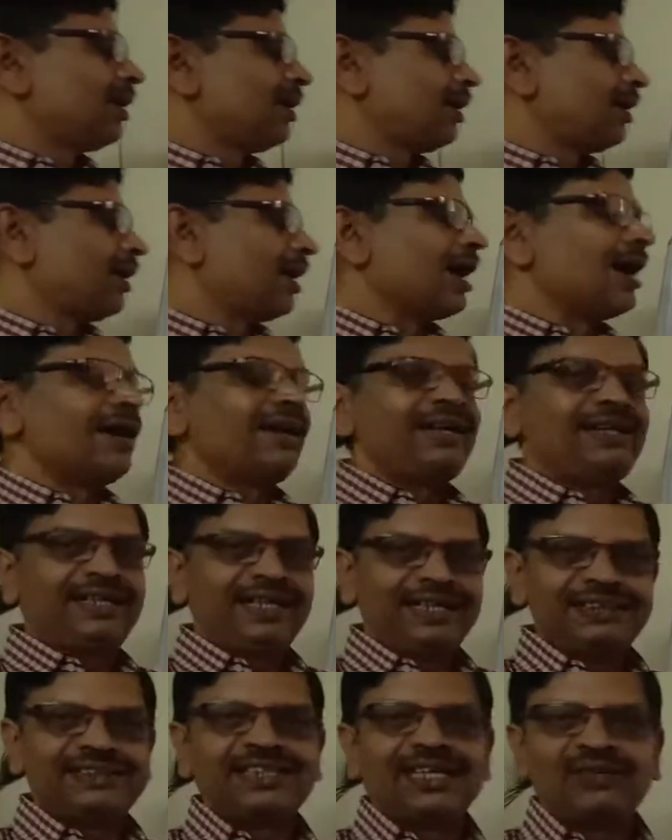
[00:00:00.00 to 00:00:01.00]

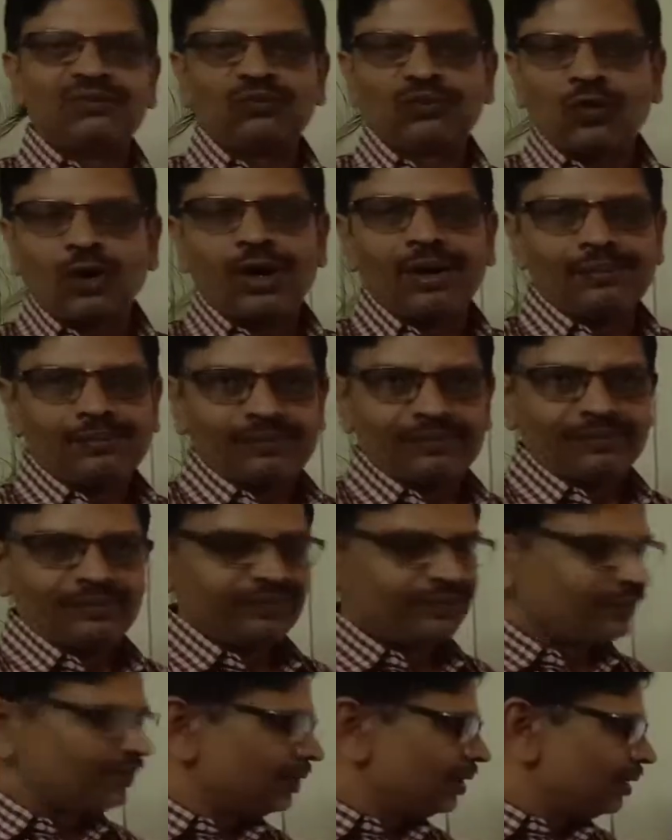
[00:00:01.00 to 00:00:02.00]
Cartesian form.
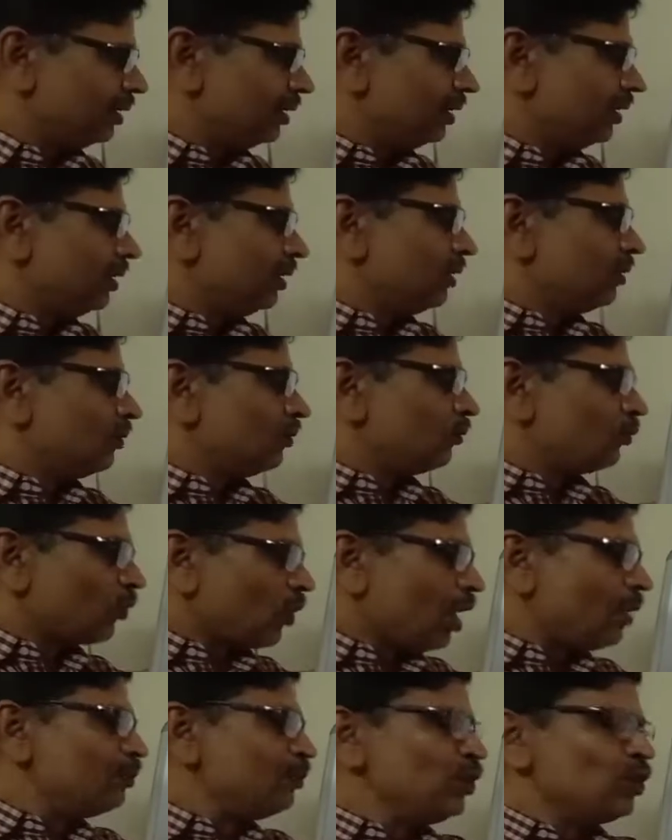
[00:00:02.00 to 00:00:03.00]

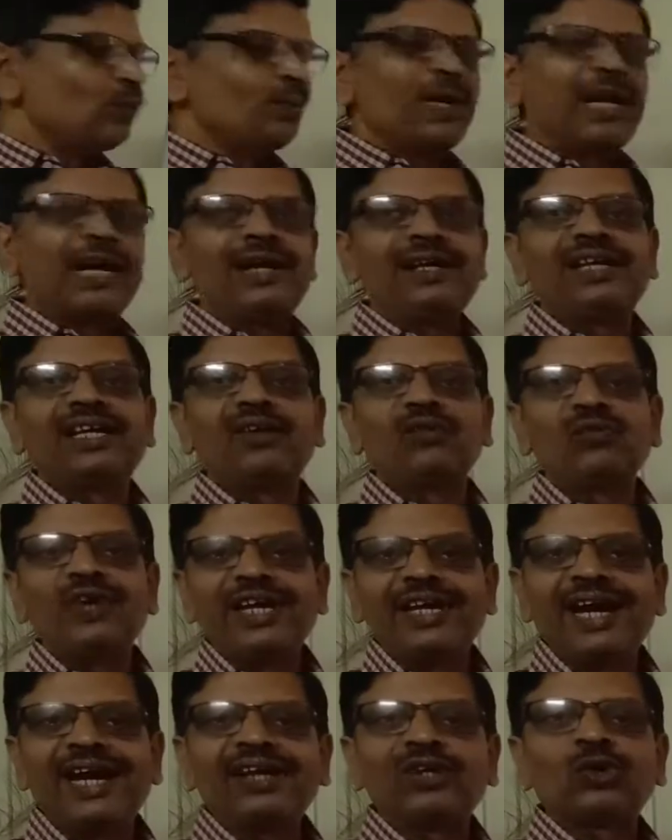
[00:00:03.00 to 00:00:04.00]
From numerator we
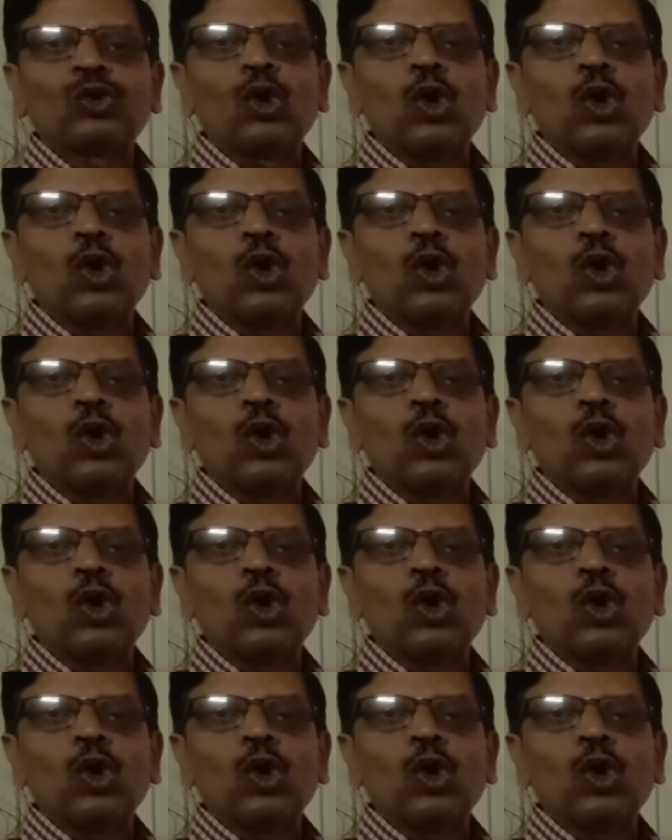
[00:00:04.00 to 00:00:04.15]
get